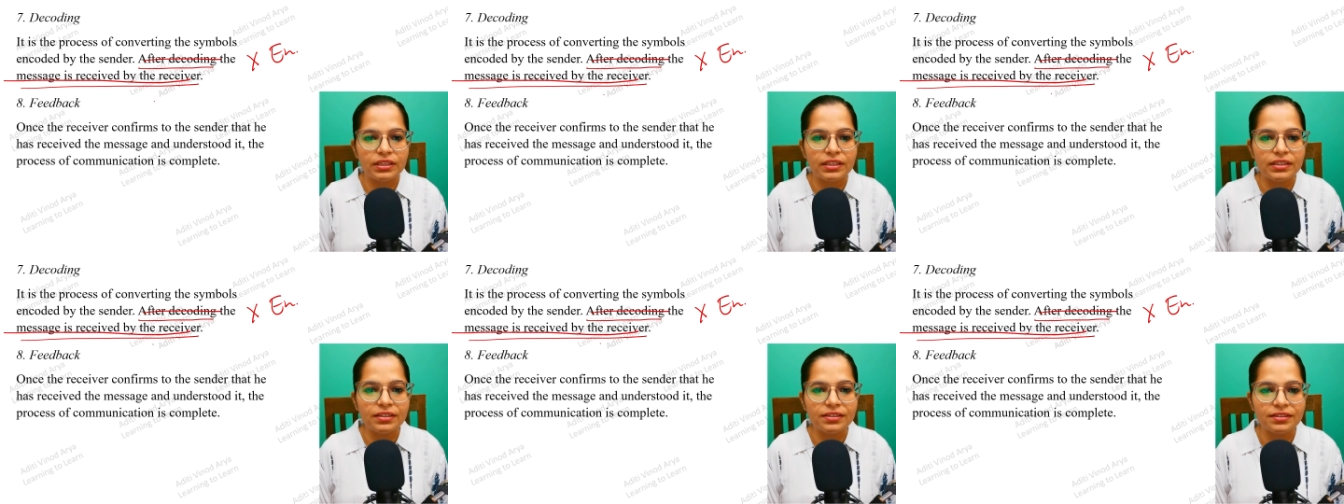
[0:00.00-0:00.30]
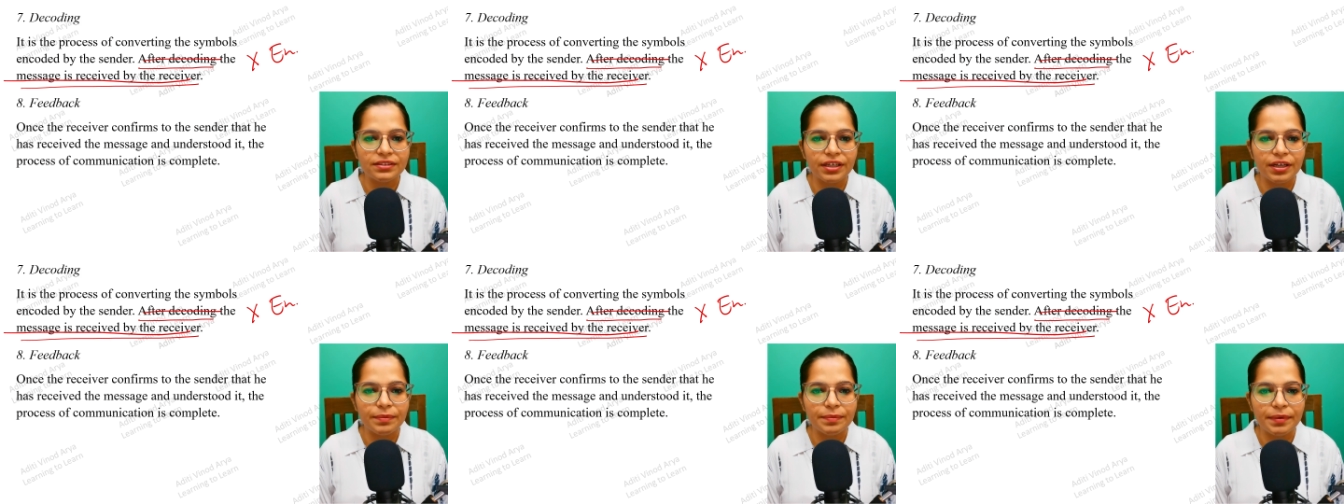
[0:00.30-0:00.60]
this
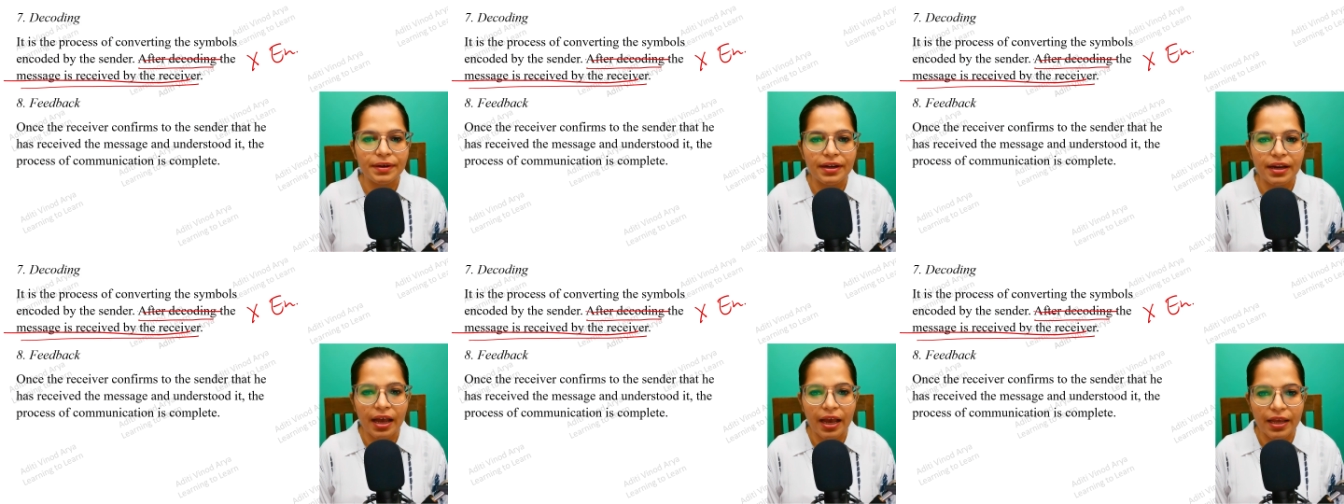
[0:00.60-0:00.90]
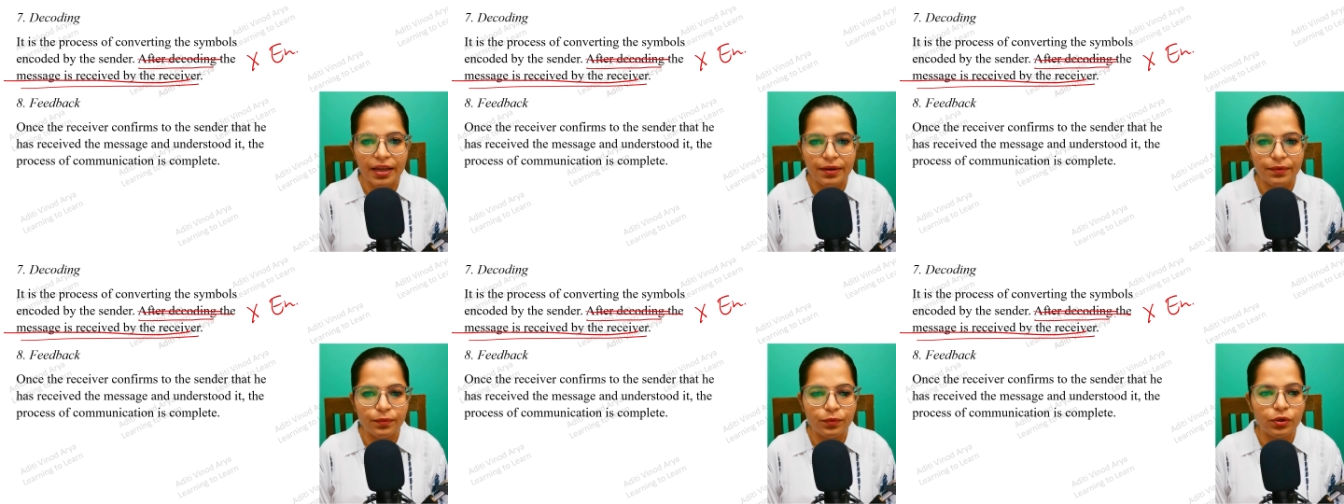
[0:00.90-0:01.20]
statement
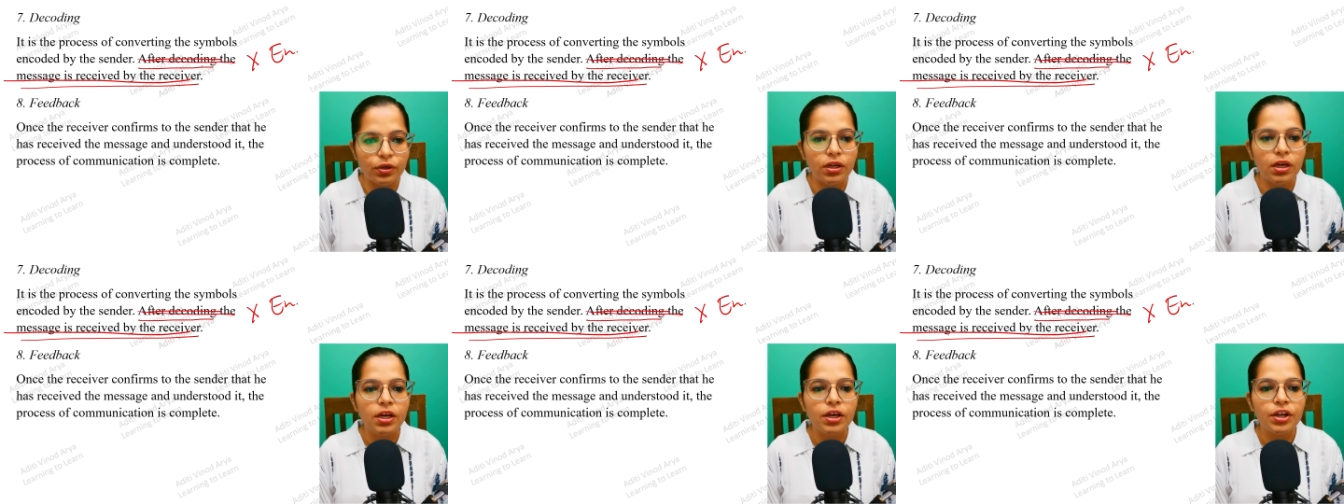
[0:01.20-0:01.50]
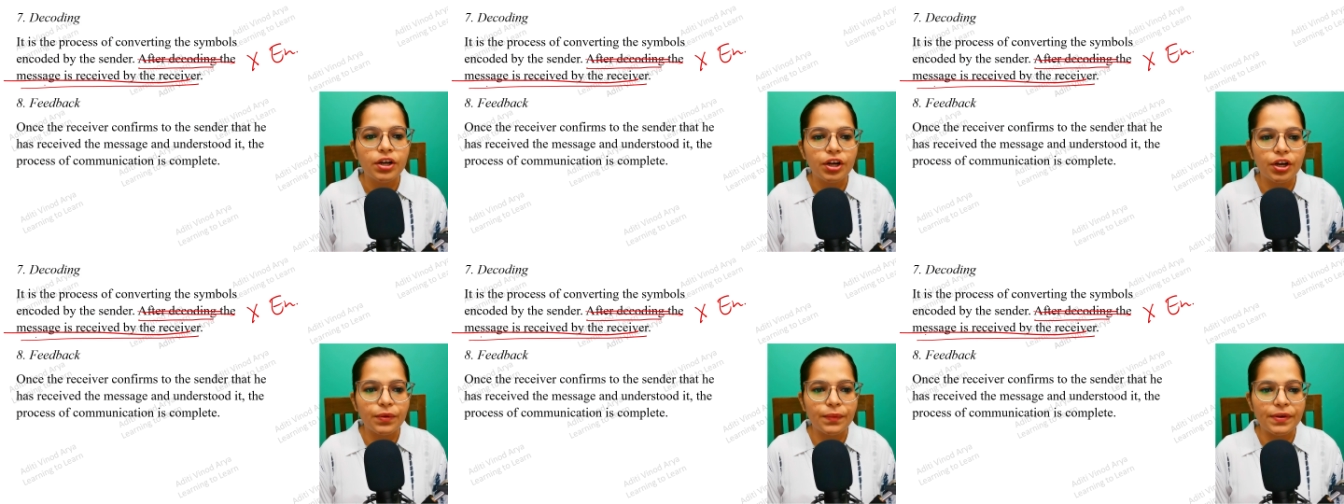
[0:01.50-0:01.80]
i would
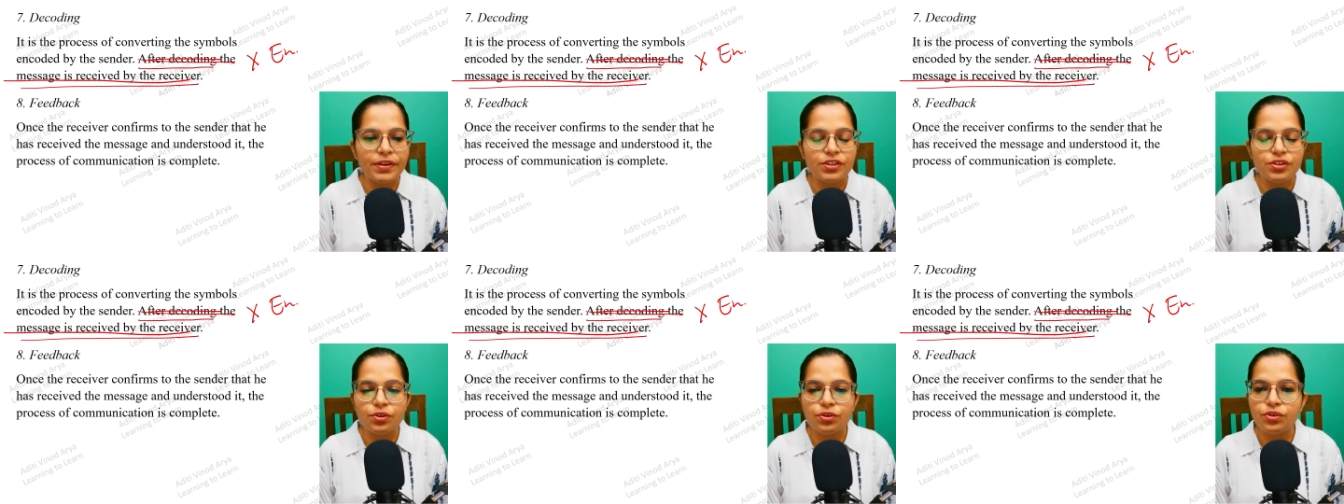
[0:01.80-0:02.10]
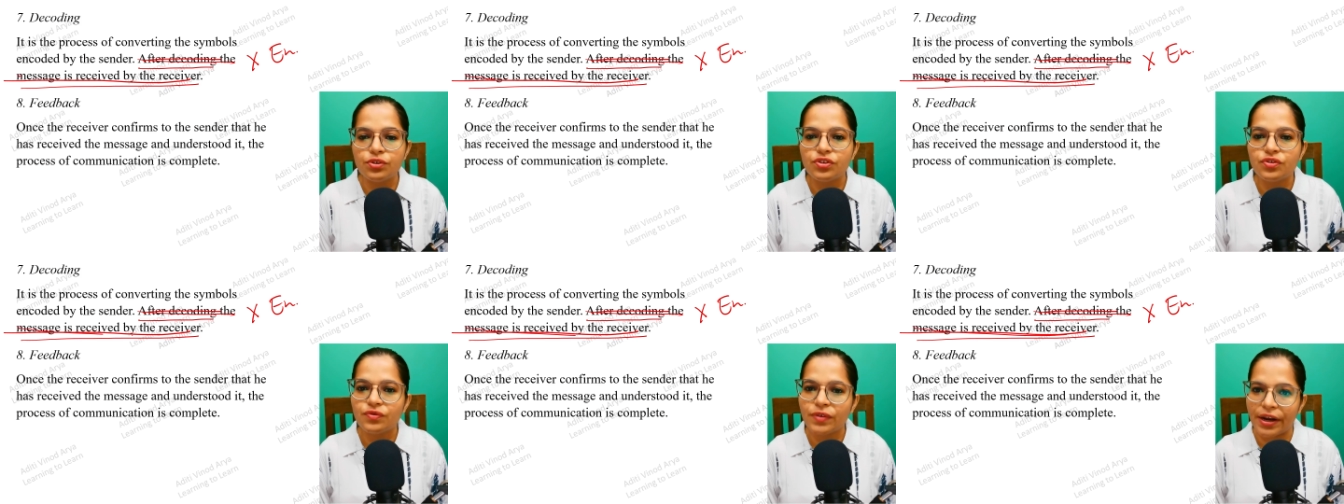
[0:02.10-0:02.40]
request you
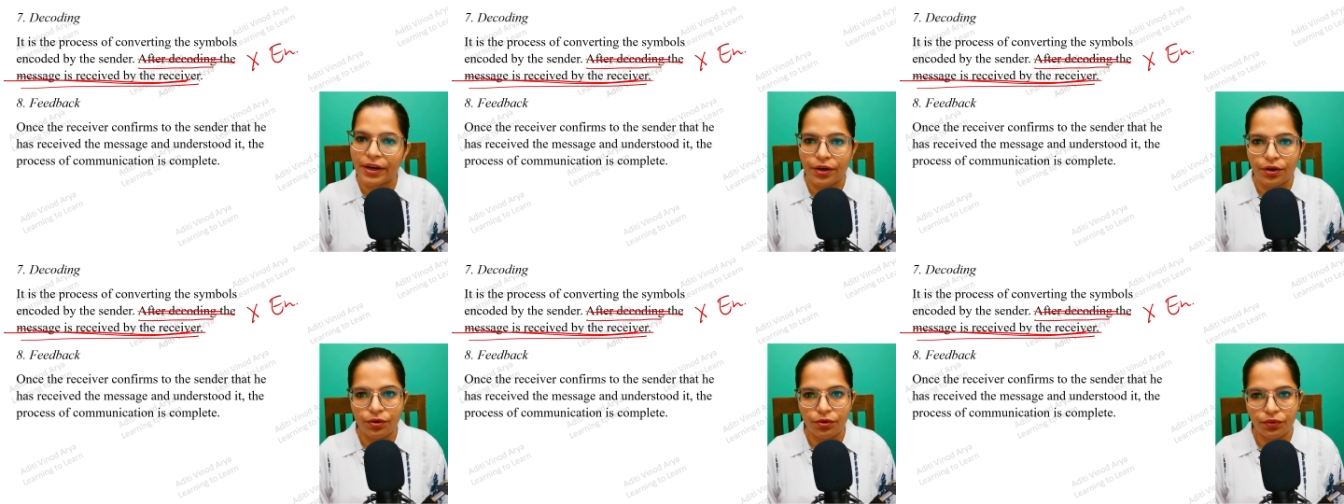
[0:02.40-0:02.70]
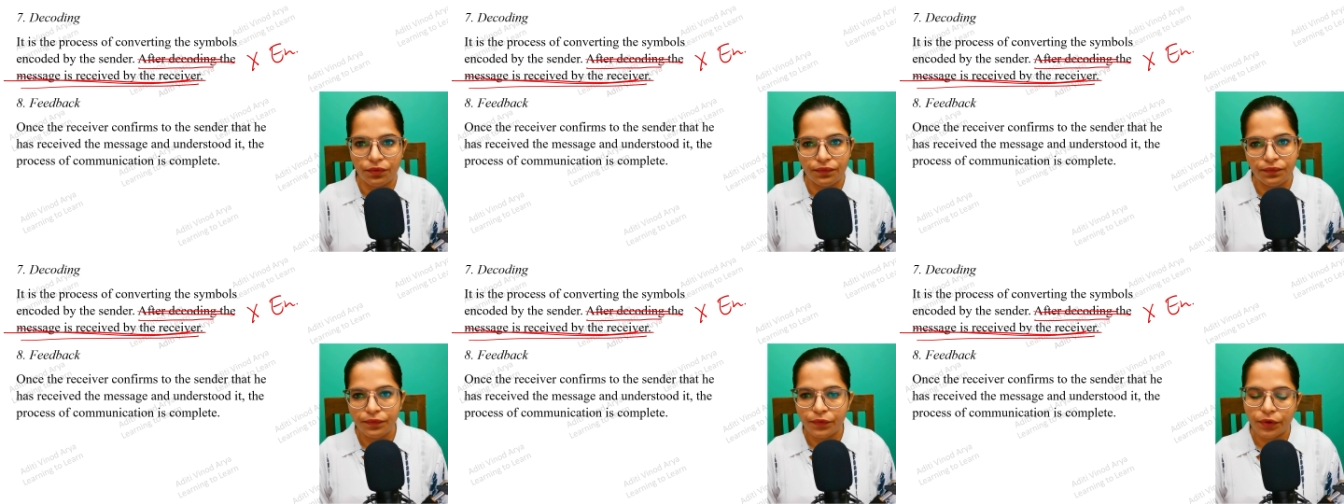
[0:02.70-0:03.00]
to strike it
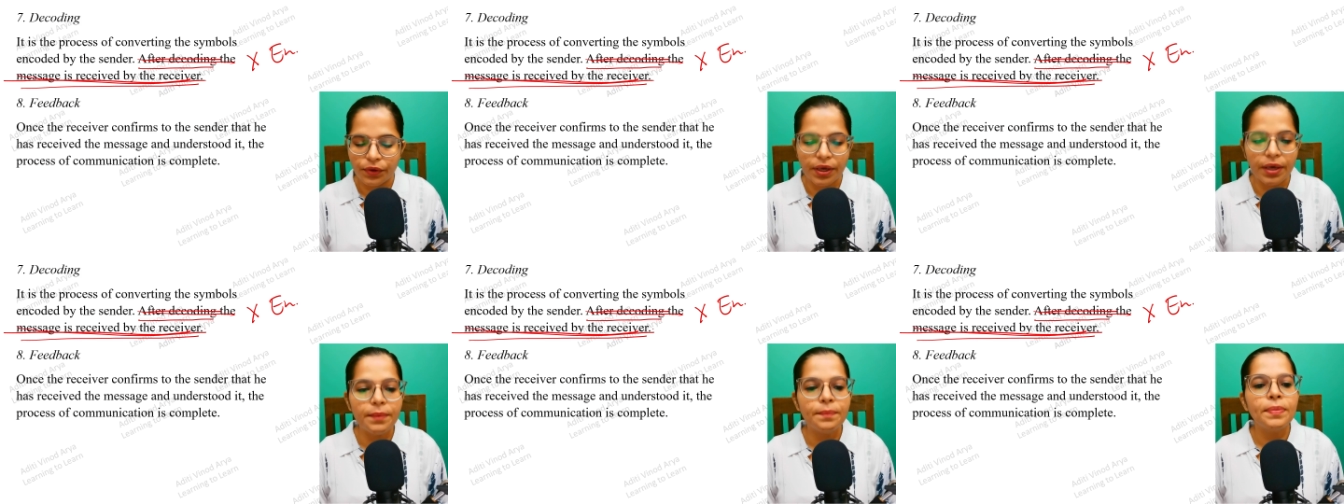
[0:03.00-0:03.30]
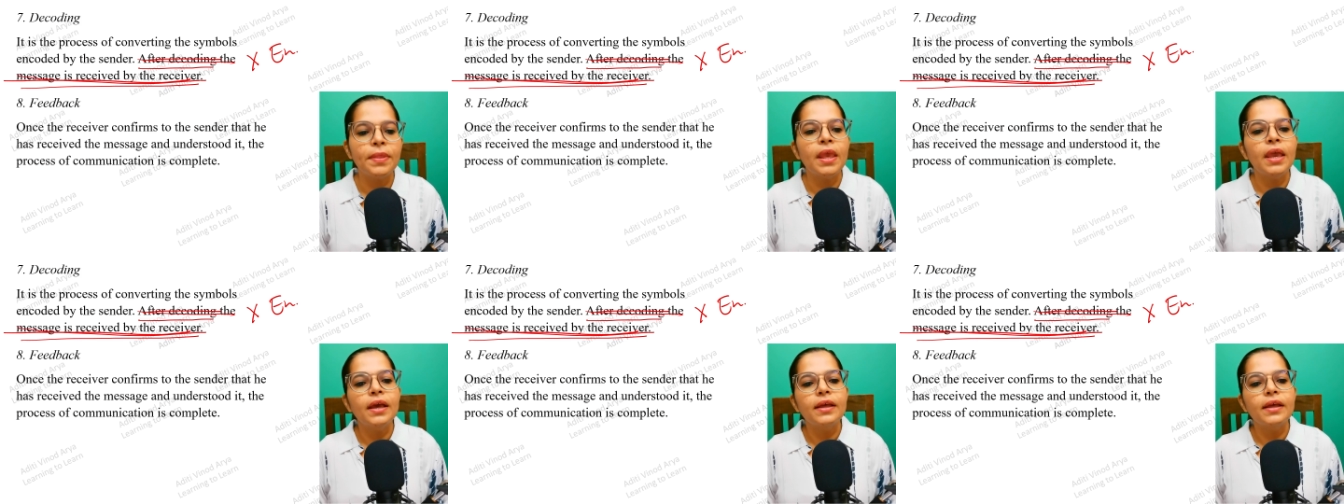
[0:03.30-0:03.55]
off okay